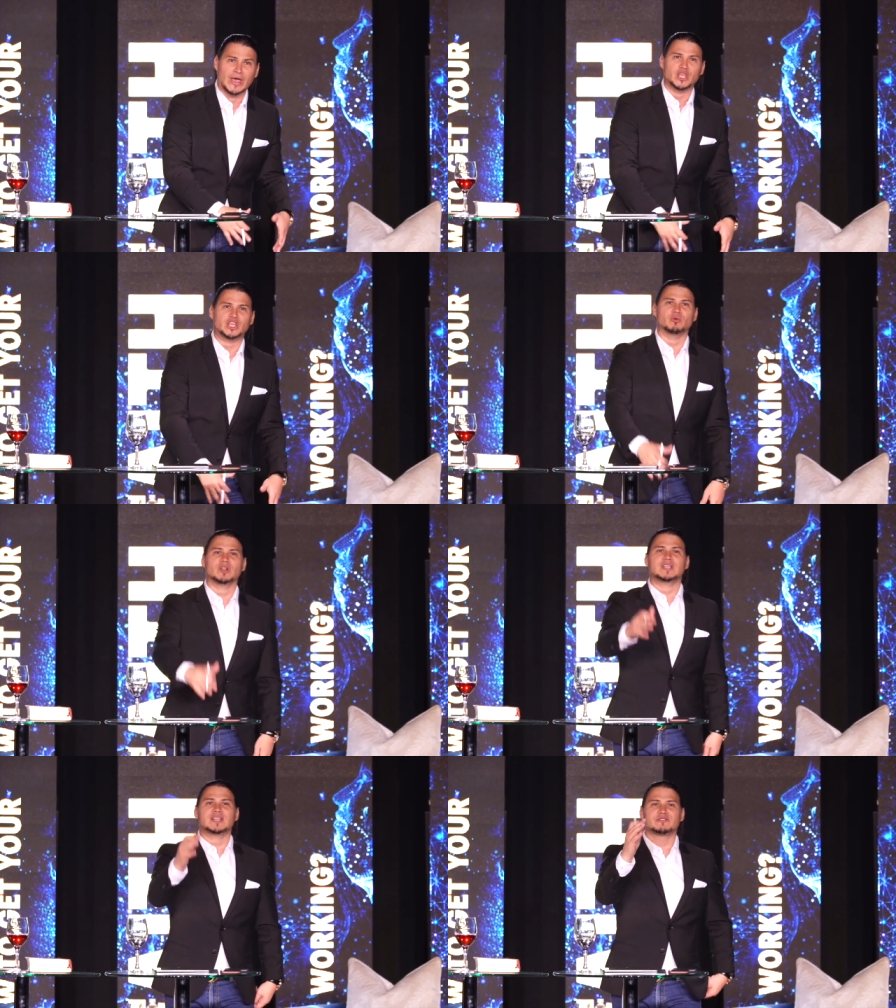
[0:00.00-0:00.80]
you will
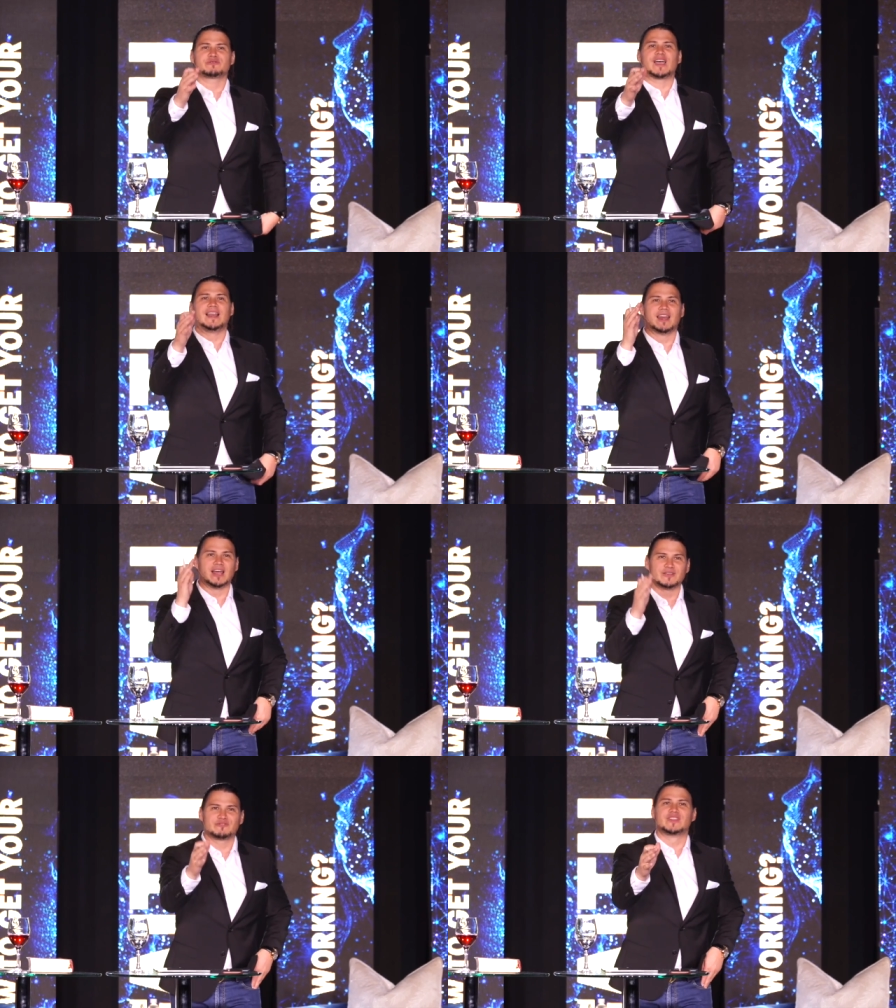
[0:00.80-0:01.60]
live a
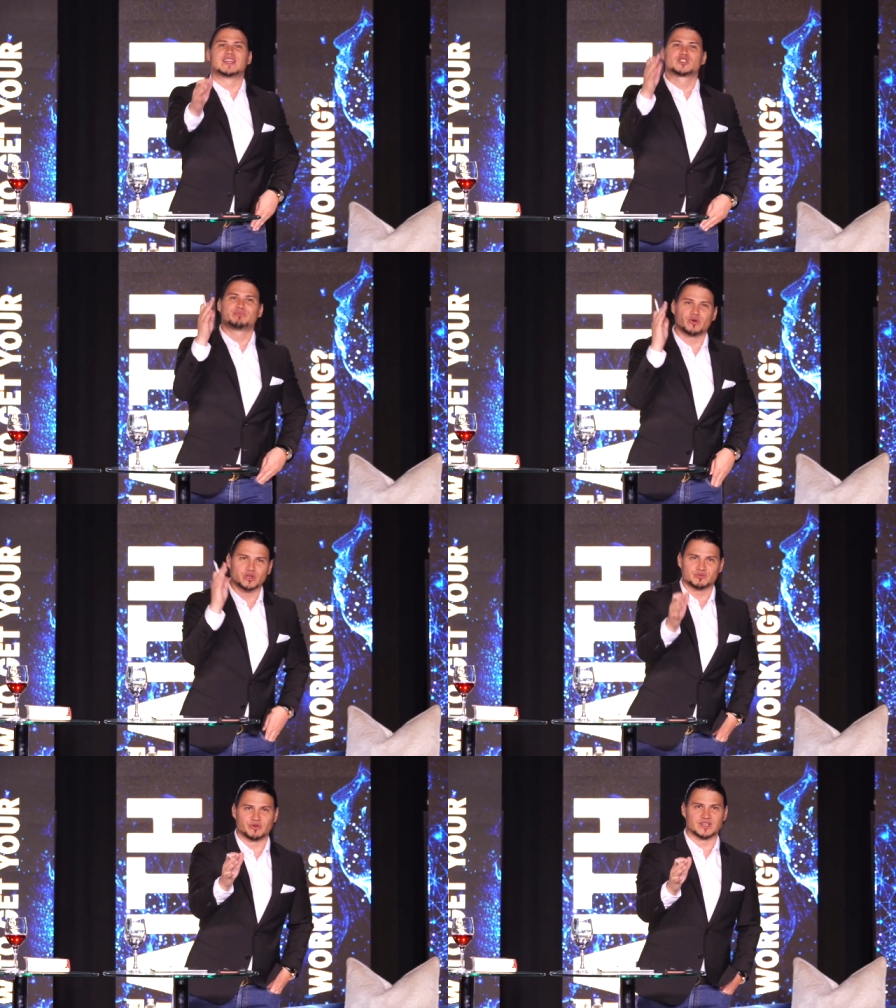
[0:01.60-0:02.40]
life that is
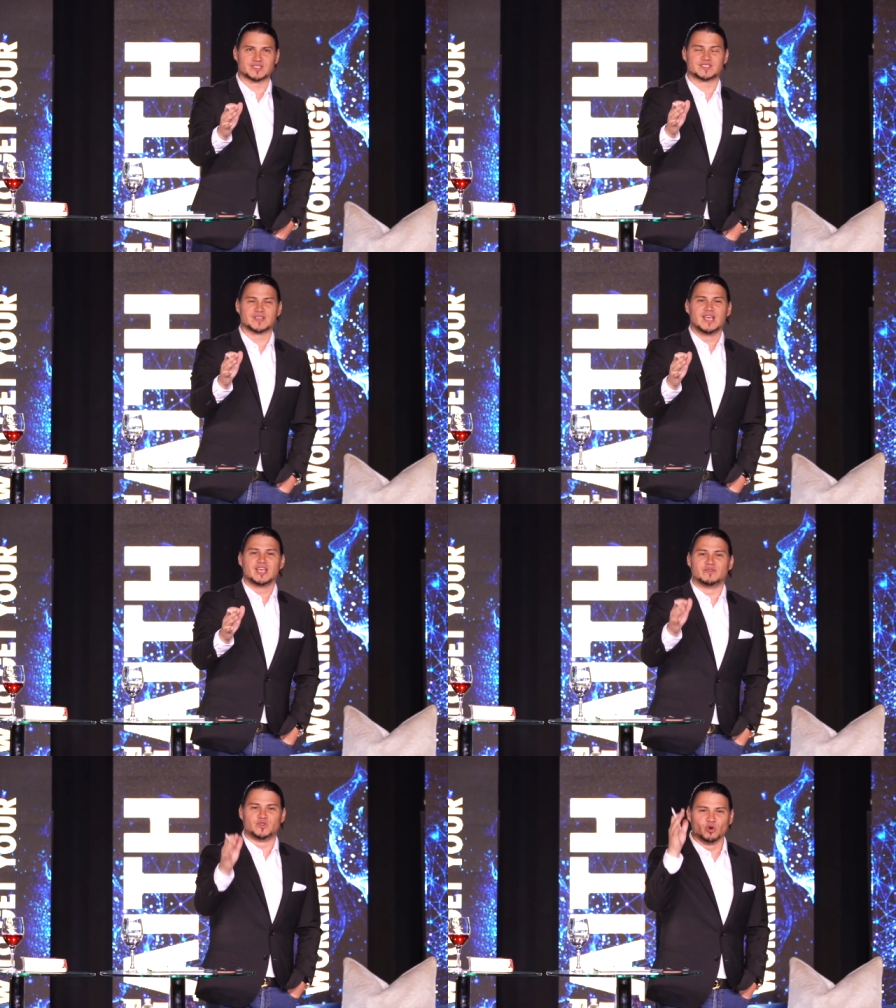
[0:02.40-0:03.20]
prosperous
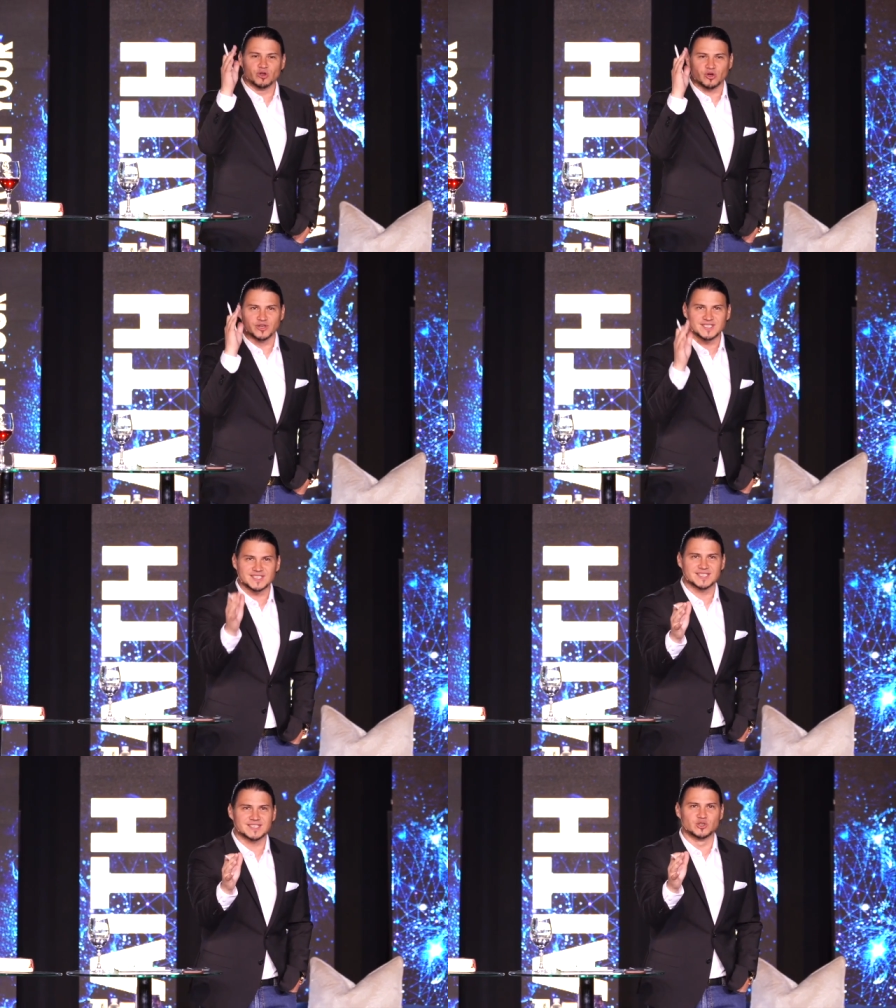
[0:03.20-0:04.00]
if you're
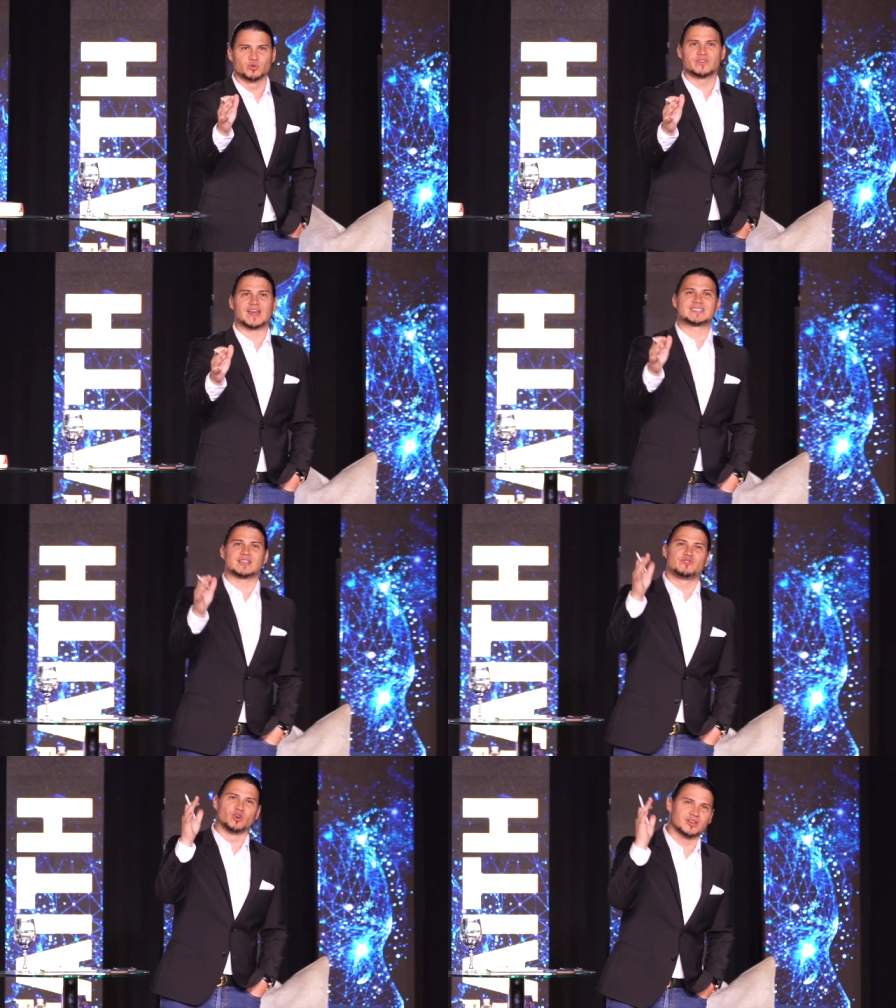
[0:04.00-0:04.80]
consistent with that,
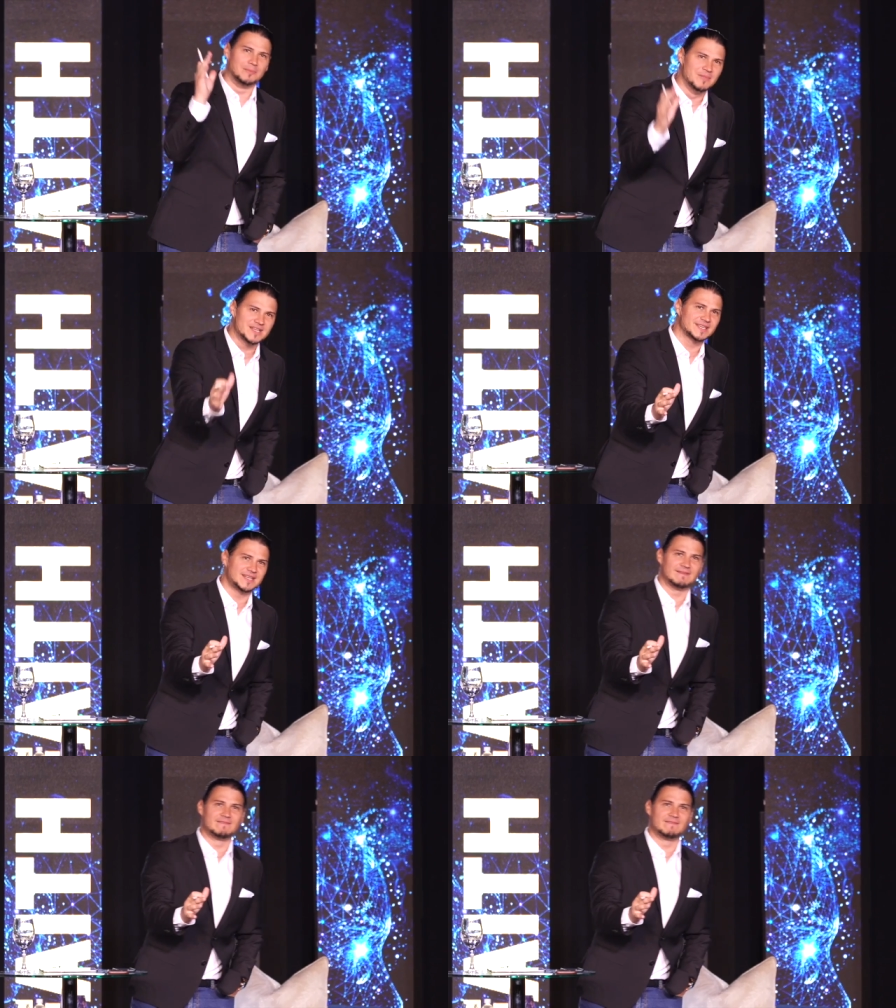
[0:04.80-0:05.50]
if you're committed in